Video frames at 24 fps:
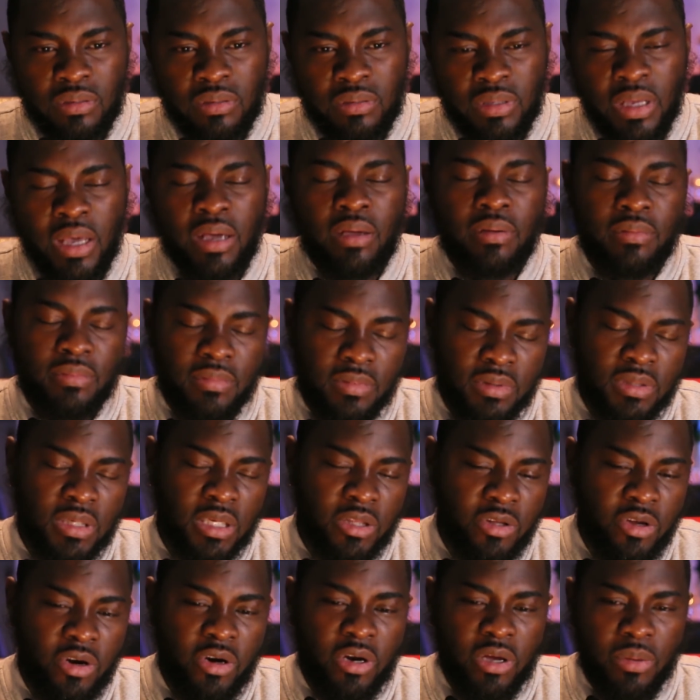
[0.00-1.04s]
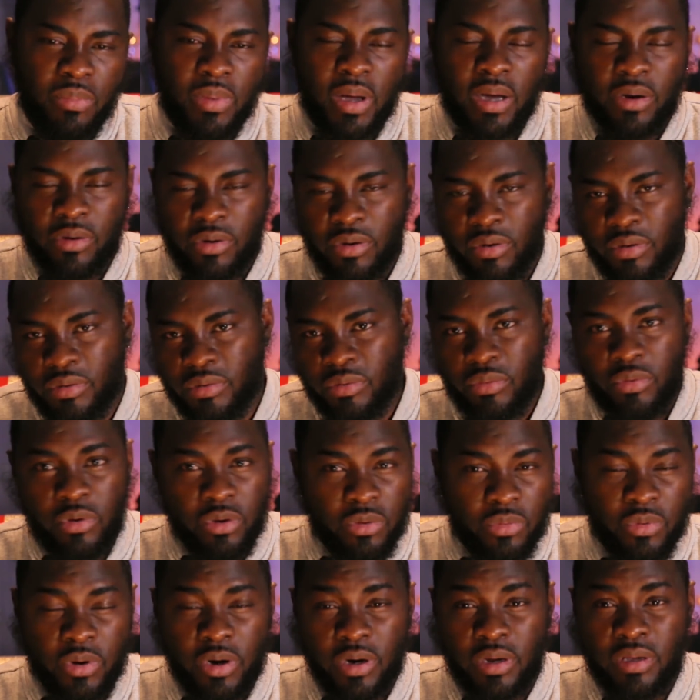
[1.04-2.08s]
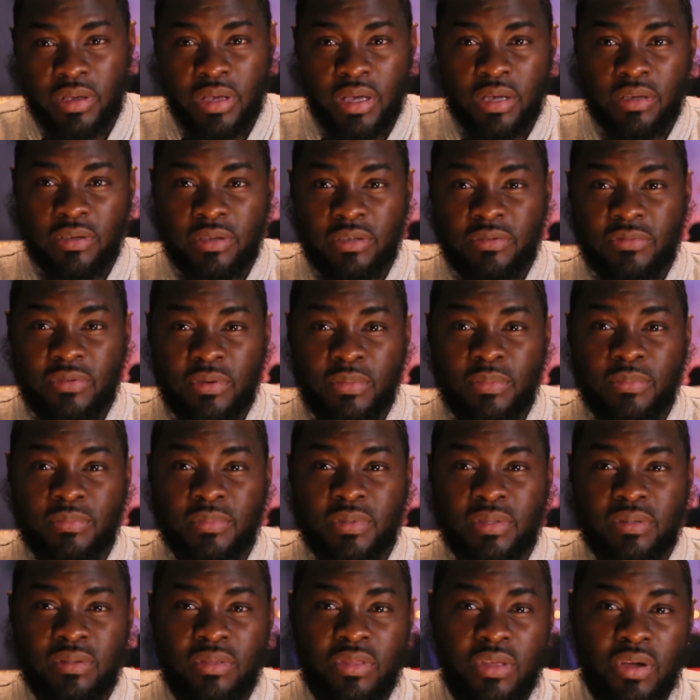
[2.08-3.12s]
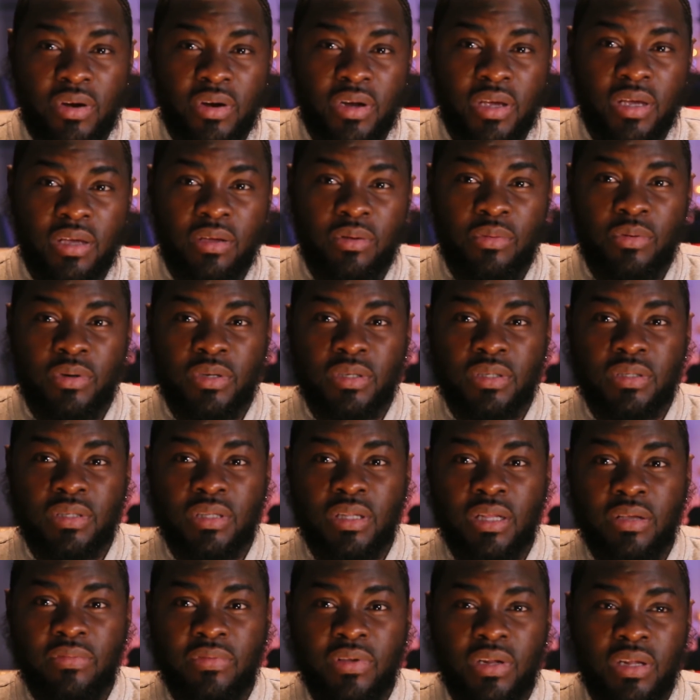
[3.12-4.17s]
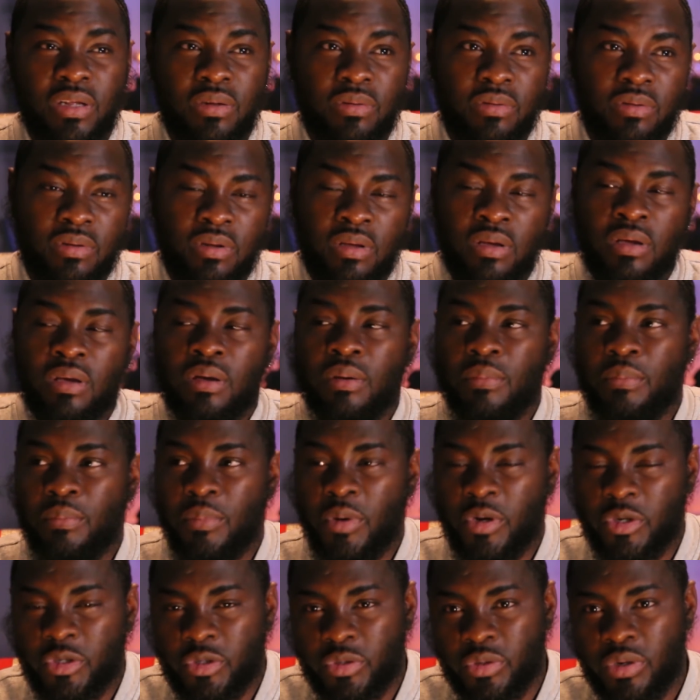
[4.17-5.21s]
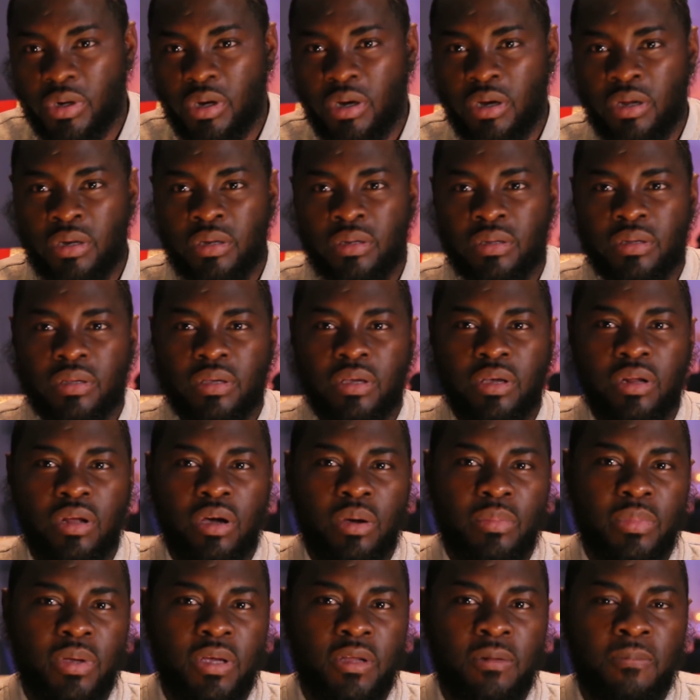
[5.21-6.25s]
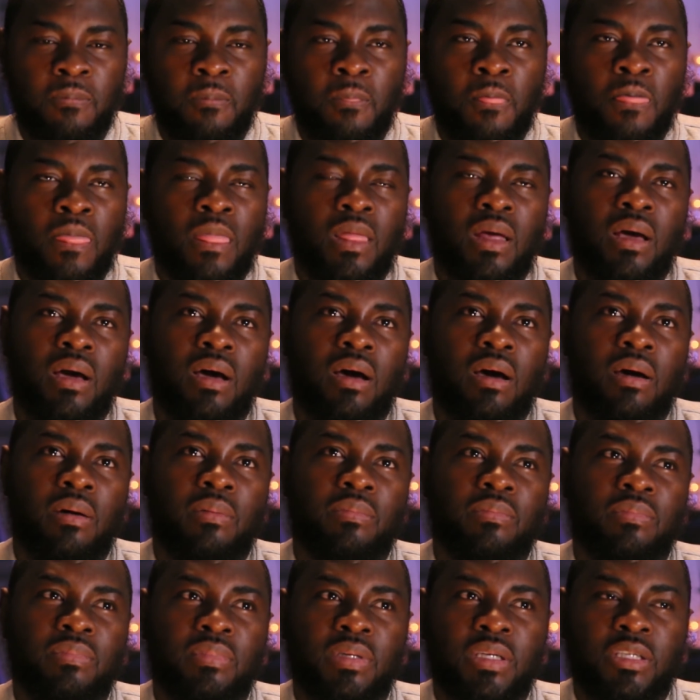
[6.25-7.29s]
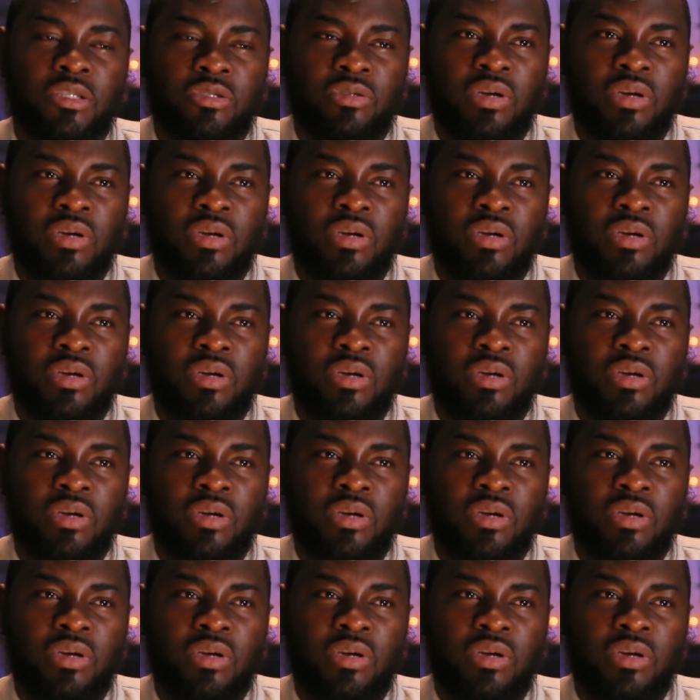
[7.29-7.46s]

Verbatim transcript: yeah, it's a Turkey background, the whole work. Yeah, he's from Turkey. He was living in Montreal. You know what I mean? Um, this